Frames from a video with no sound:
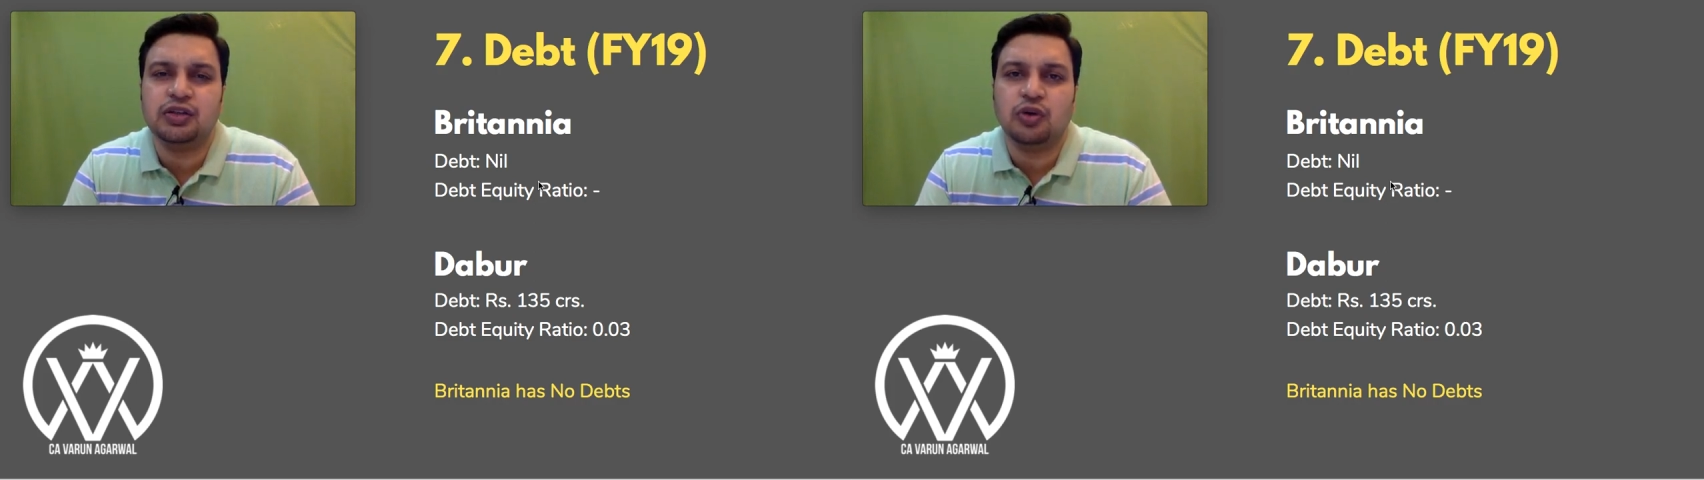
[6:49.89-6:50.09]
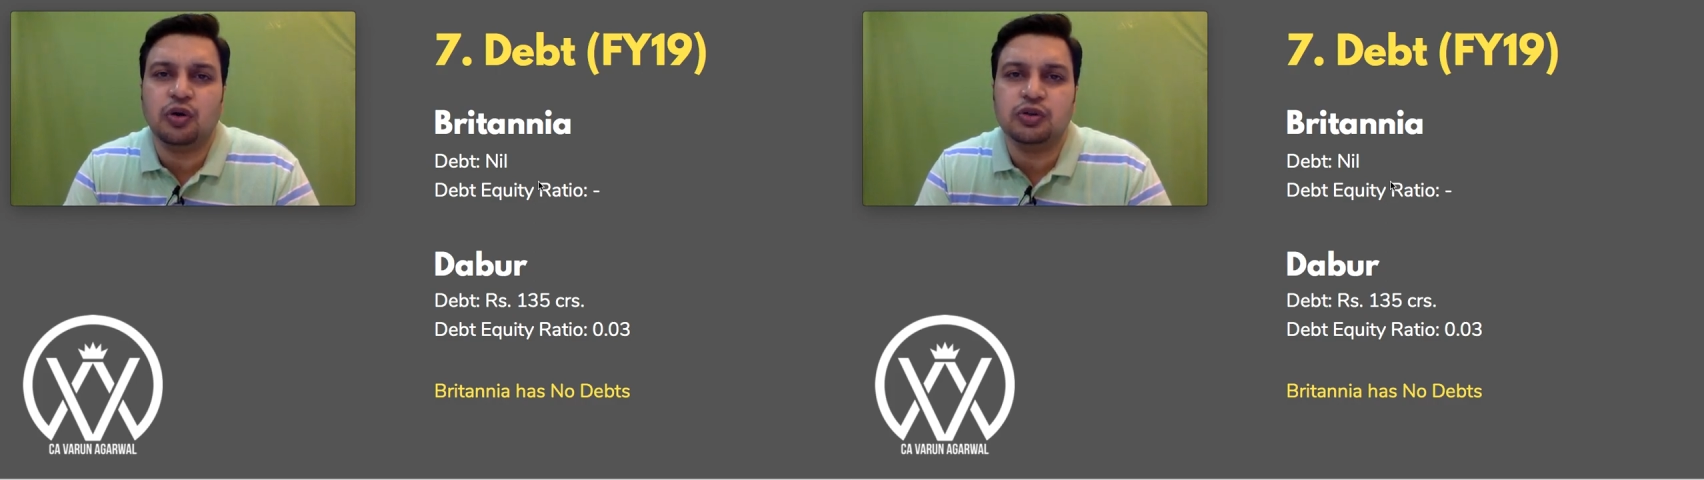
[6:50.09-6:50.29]

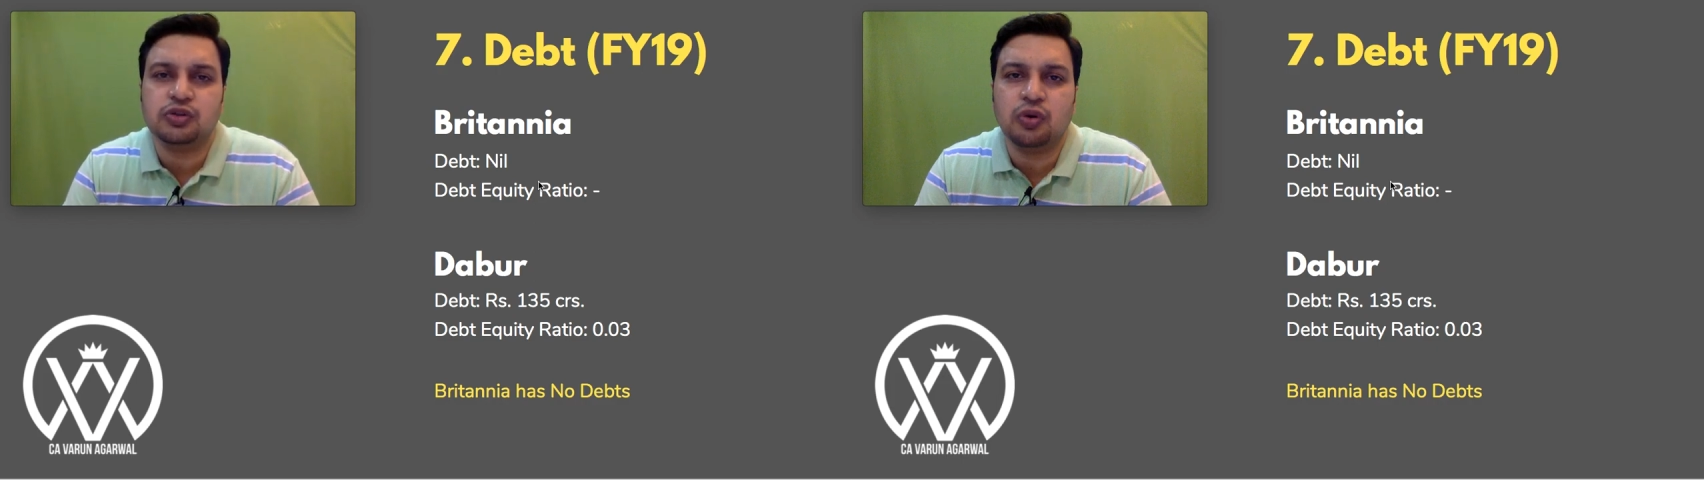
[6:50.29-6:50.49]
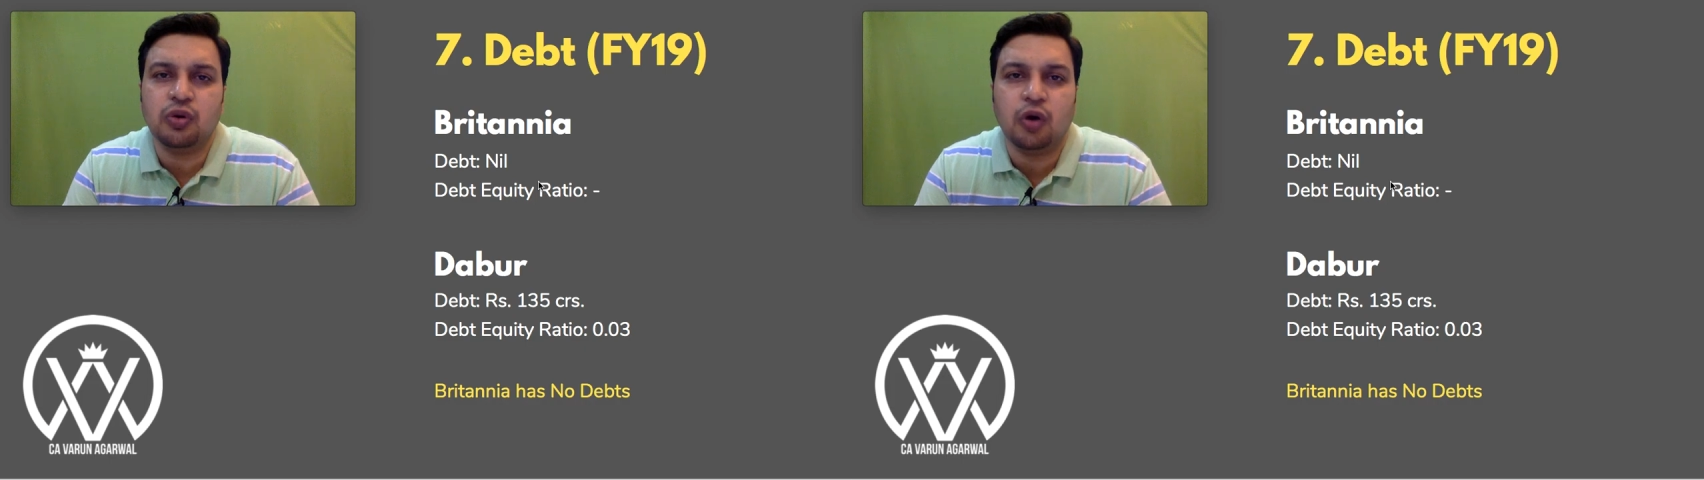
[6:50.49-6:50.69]
is
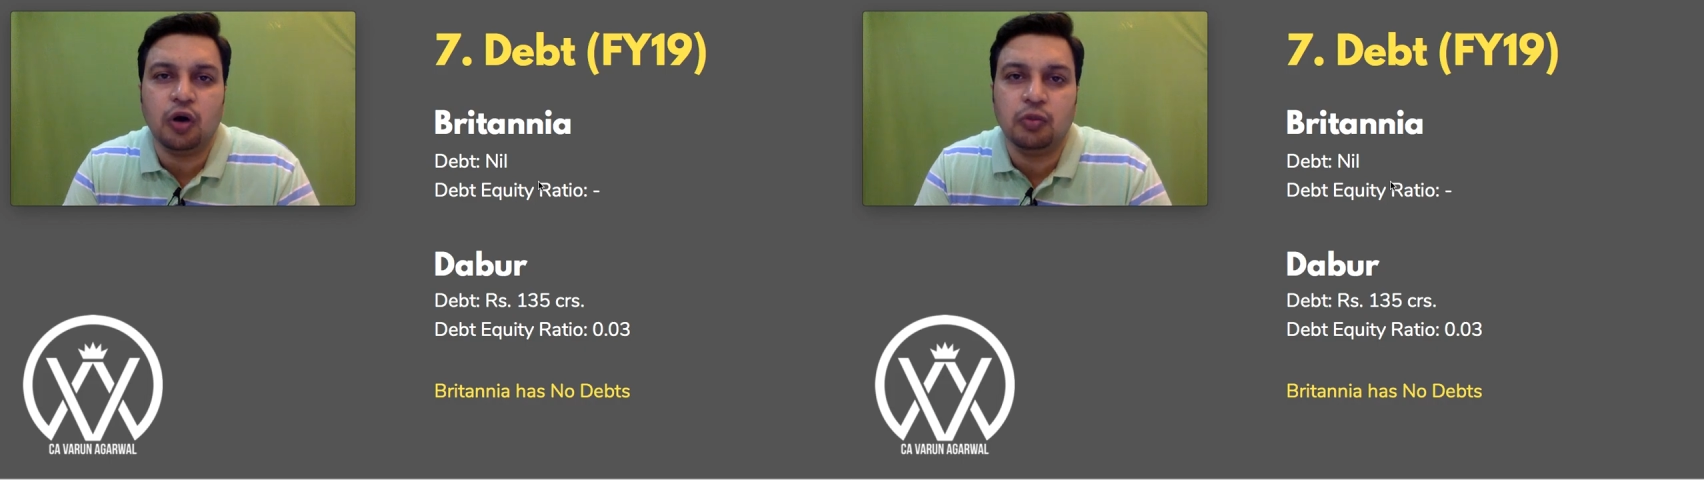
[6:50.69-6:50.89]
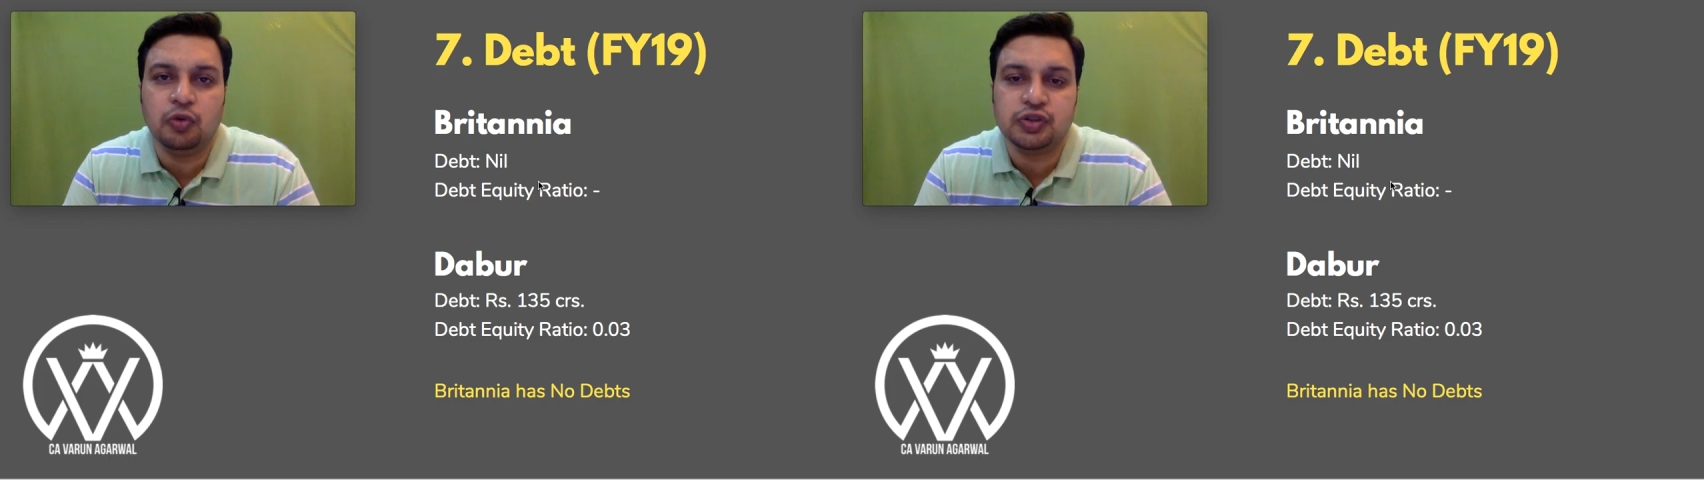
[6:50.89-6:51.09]
also
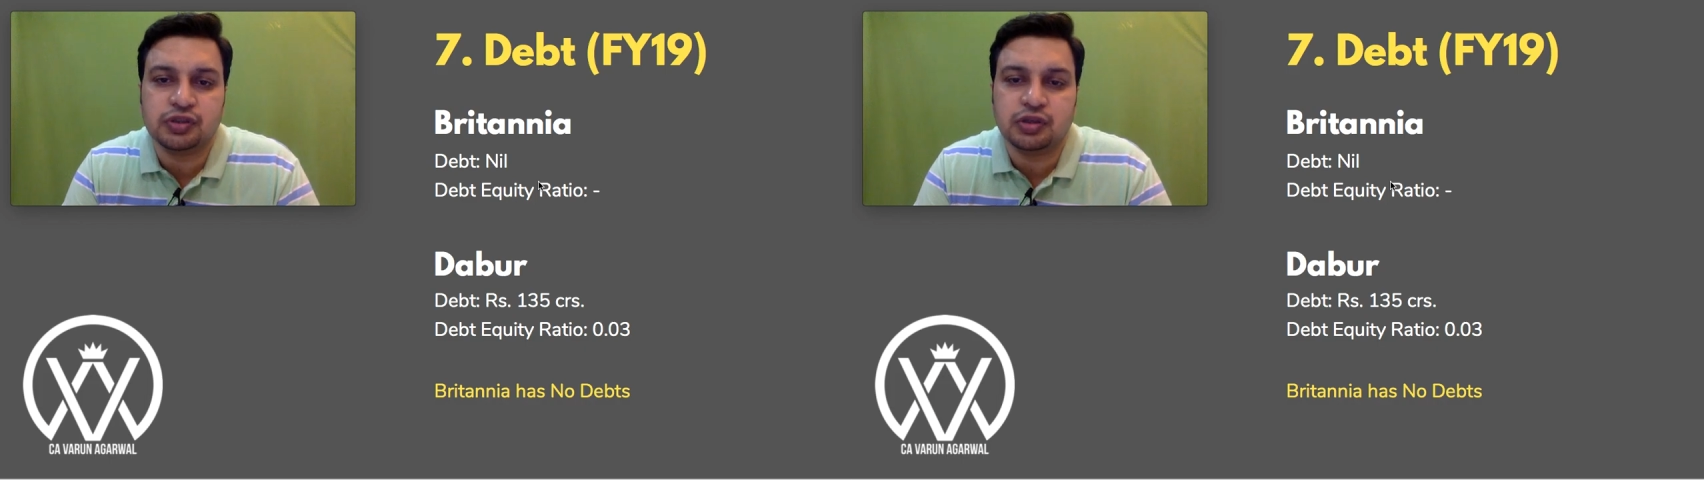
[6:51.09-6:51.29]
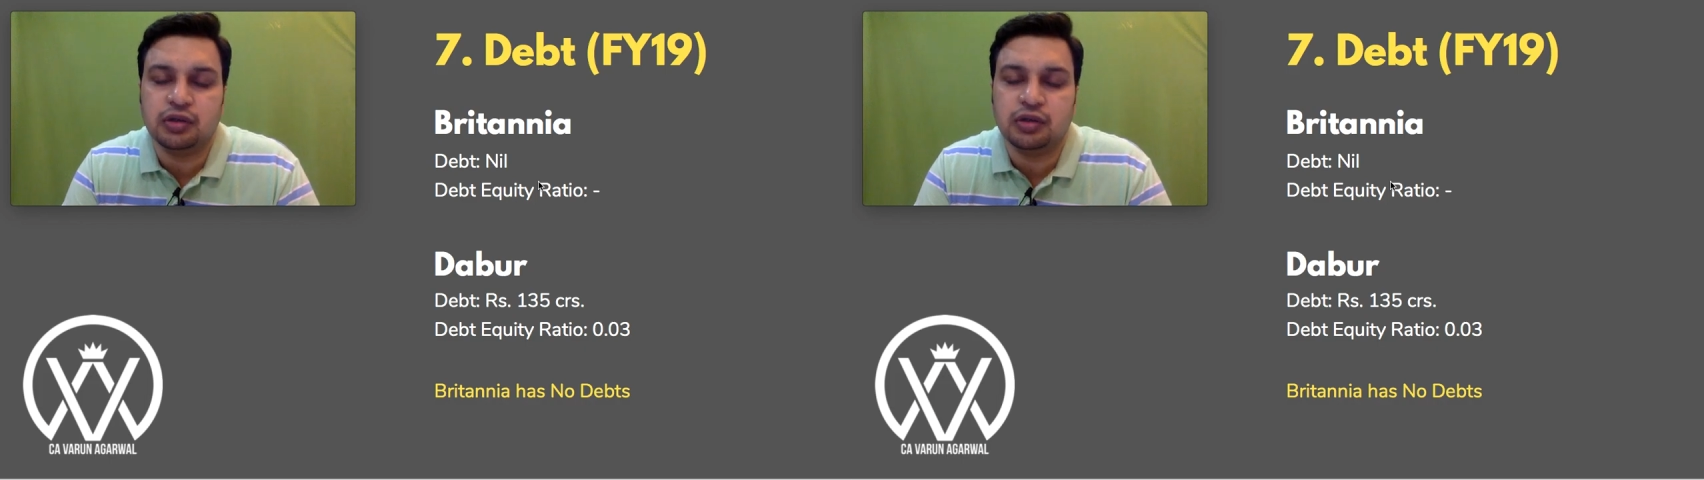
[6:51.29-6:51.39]
almost